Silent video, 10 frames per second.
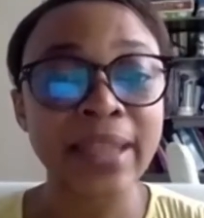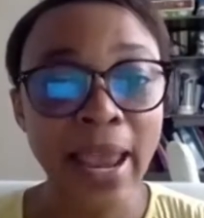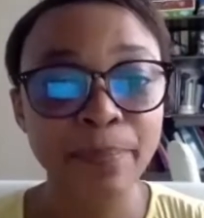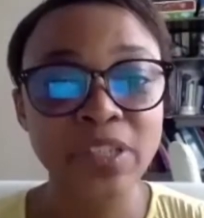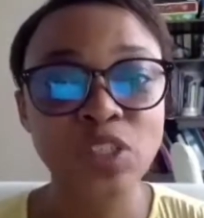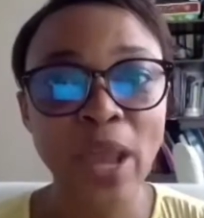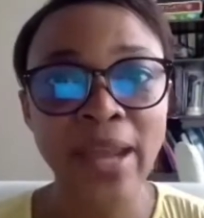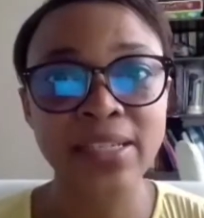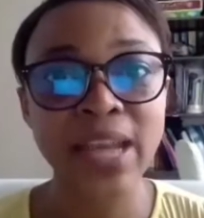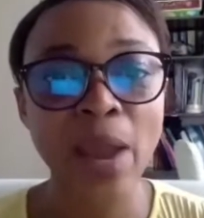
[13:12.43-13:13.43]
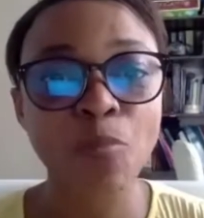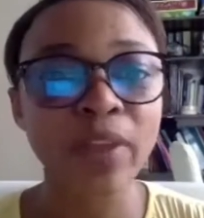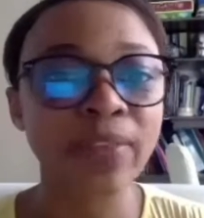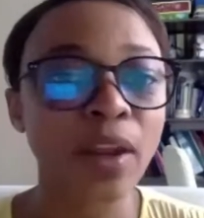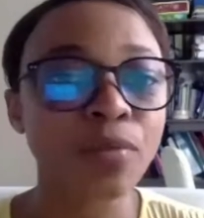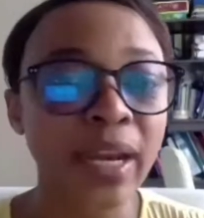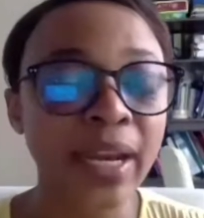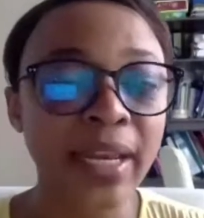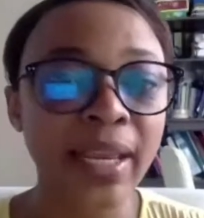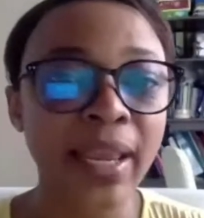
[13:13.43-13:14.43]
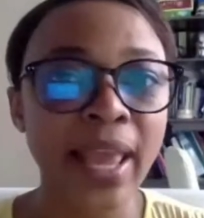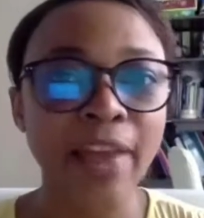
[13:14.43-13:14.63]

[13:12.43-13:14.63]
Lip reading: happens at a time when they really